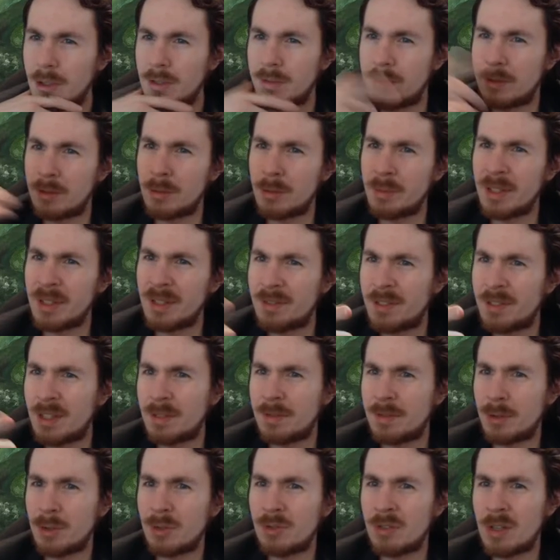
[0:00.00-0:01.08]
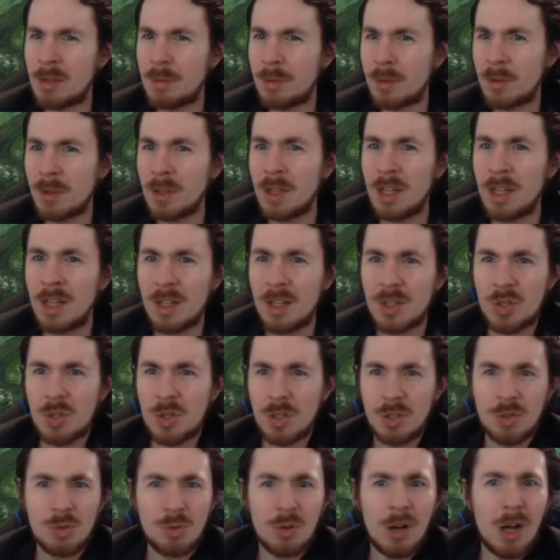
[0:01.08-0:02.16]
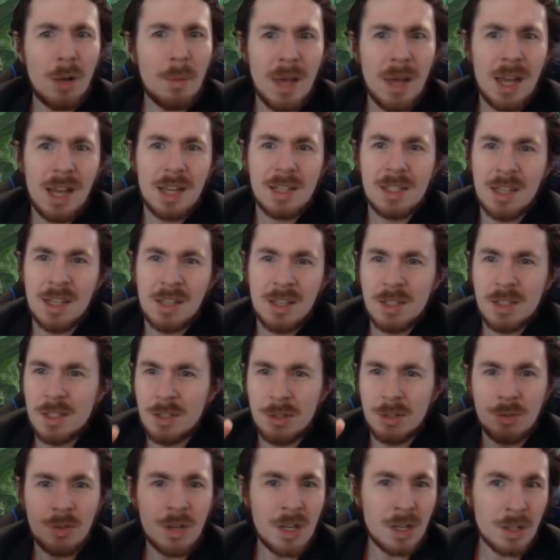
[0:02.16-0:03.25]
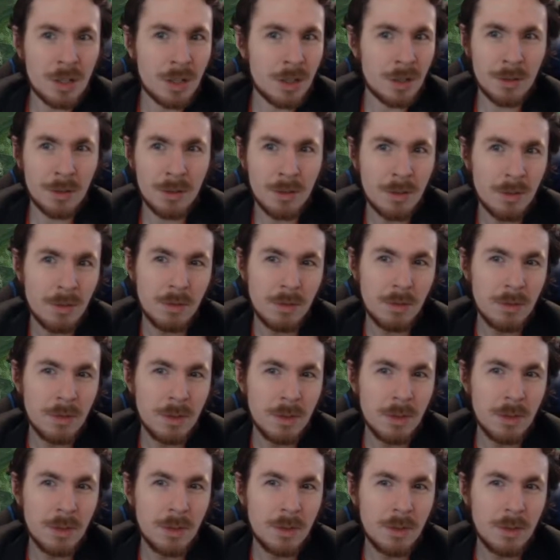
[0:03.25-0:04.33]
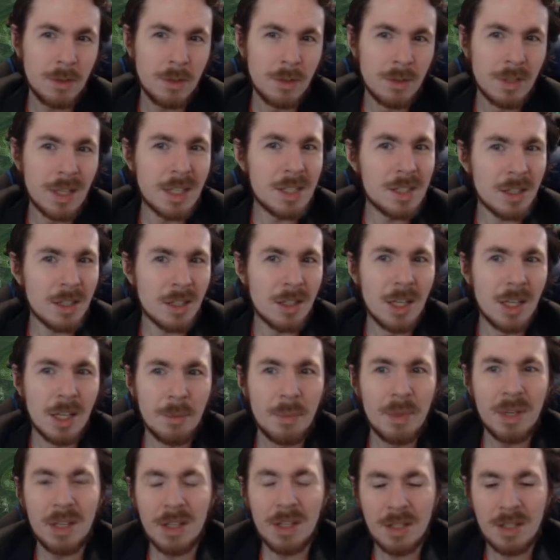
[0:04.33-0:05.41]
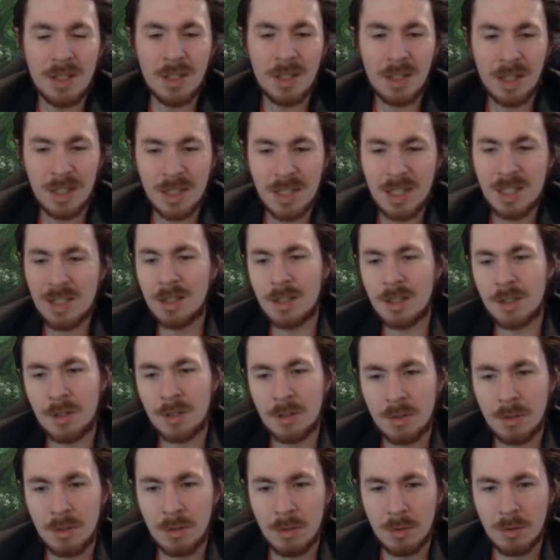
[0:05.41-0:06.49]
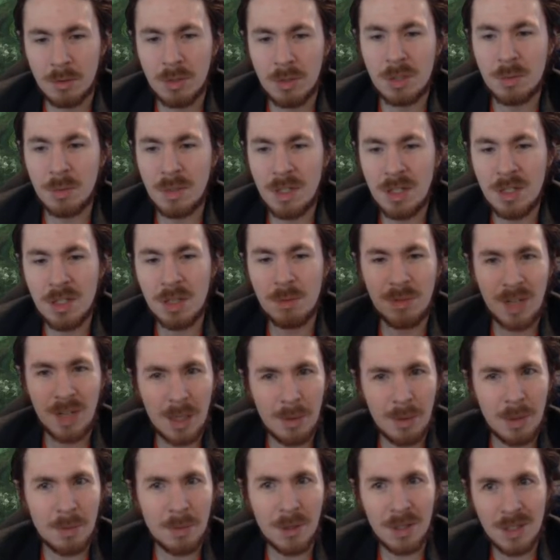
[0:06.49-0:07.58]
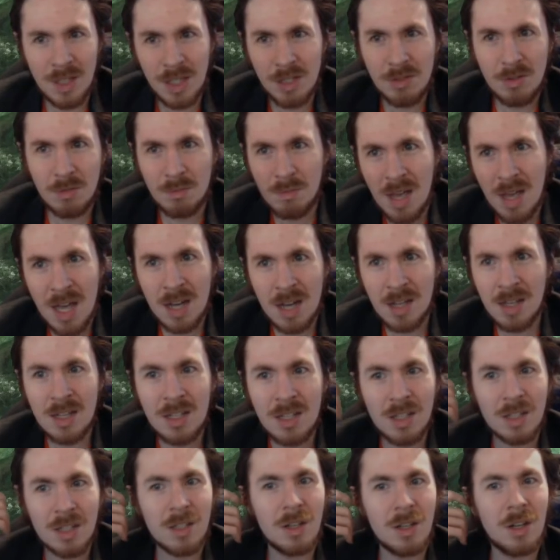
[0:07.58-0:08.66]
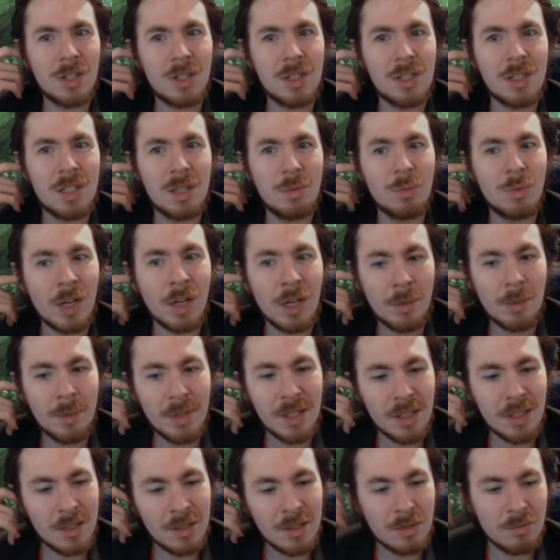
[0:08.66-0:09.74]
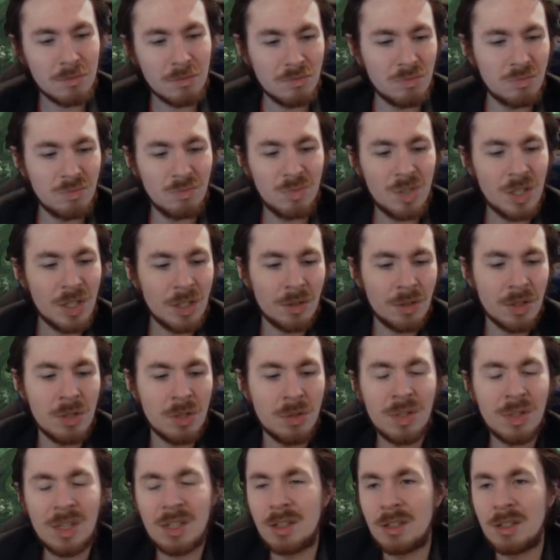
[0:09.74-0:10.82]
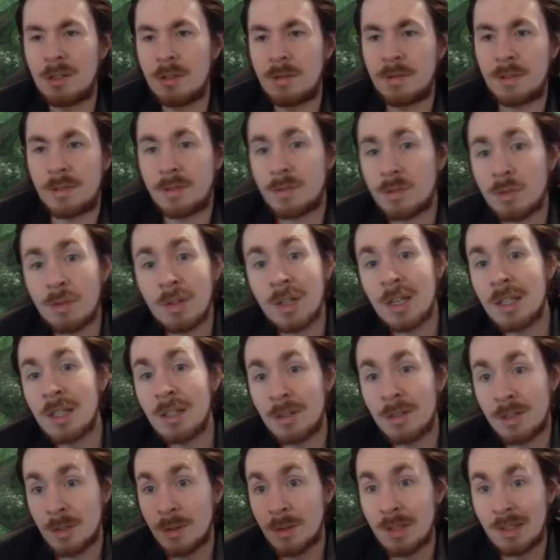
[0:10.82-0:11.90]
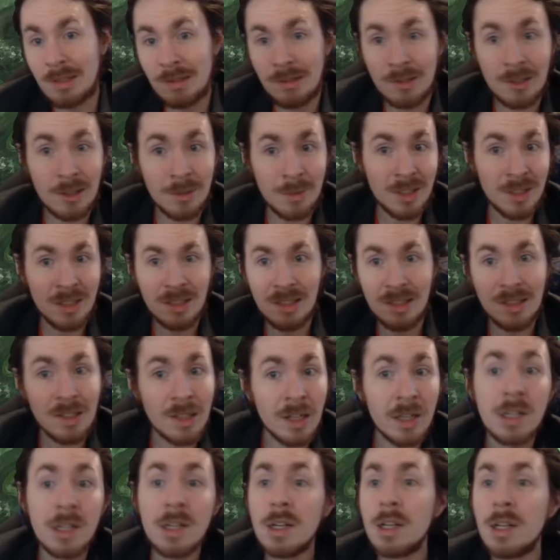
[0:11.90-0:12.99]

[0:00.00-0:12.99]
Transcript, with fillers: Four mana, 5-4 trample. So the drawback is that this is a green card. That's it. Because like it says learn, which means they probably put an extra mana into the cost somewhere because you know, you don't get learn for free. There's always a drawback to that.